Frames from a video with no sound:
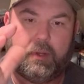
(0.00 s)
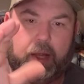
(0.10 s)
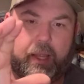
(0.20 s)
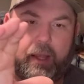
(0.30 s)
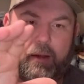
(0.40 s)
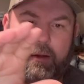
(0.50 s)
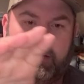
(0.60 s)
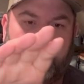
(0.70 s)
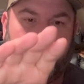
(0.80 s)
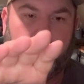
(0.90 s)

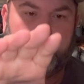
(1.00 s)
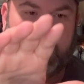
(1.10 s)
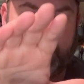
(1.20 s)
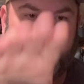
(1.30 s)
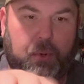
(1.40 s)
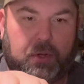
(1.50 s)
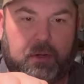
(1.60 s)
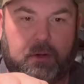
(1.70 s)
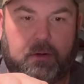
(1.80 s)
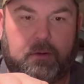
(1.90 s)
and time you put
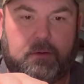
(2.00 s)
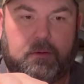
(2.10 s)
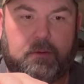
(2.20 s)
the